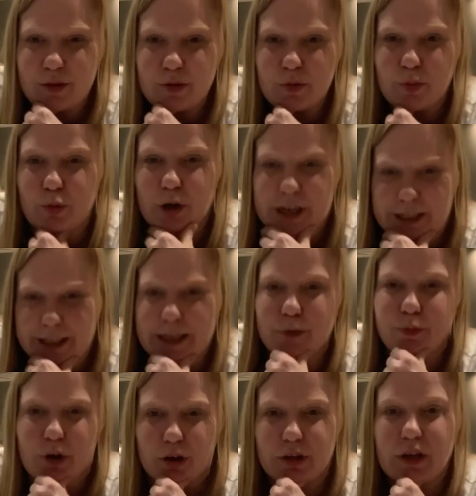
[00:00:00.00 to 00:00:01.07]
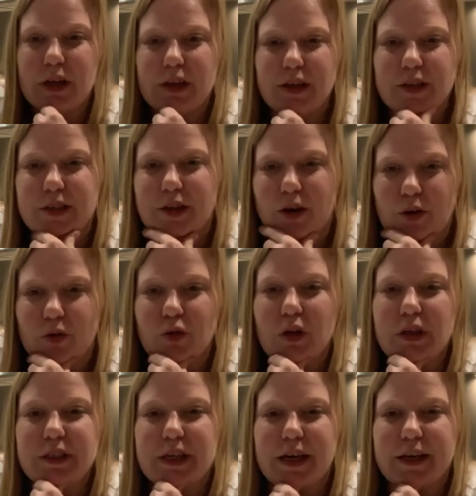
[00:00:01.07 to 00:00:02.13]
Pre-clean mode. So
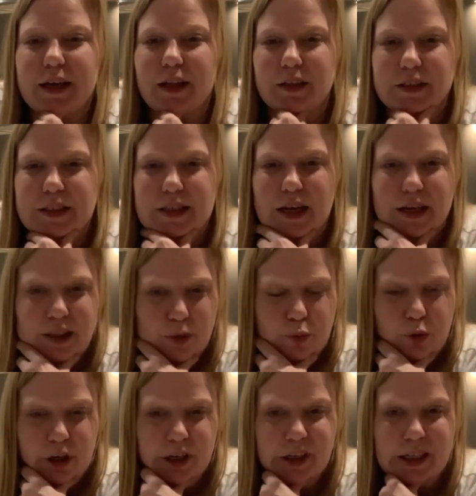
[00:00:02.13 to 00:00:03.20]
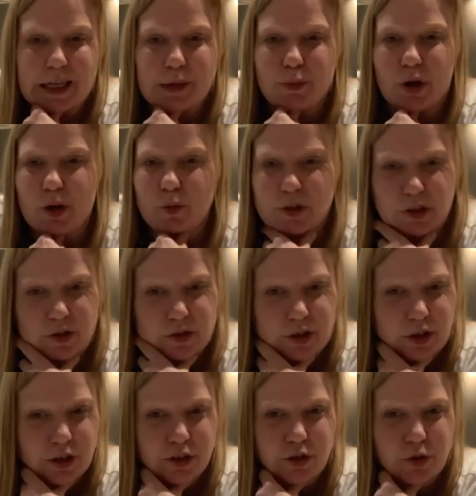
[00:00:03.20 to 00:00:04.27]
Danielle is saying the pre-clean mode, which I was
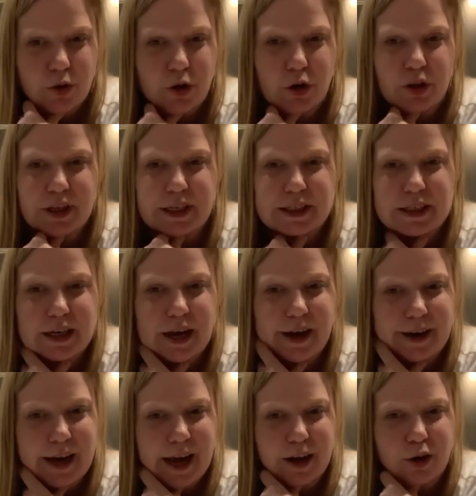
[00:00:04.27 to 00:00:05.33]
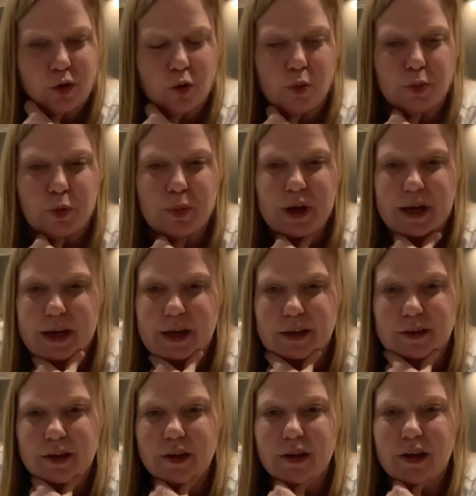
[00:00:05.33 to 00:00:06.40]
going to do earlier today. I had it all prepared,
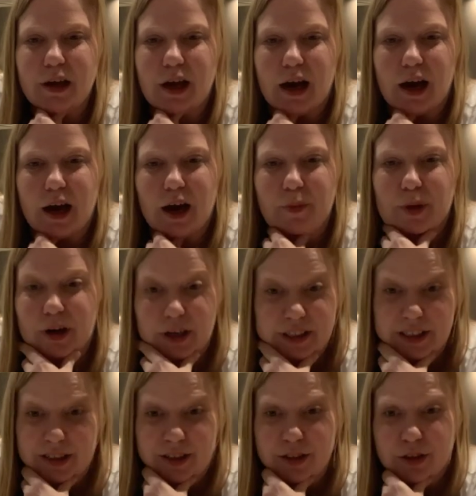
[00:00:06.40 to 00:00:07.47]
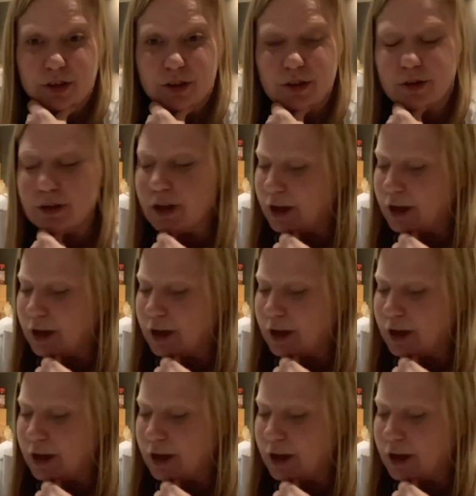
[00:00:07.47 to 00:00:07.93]
and I didn't do.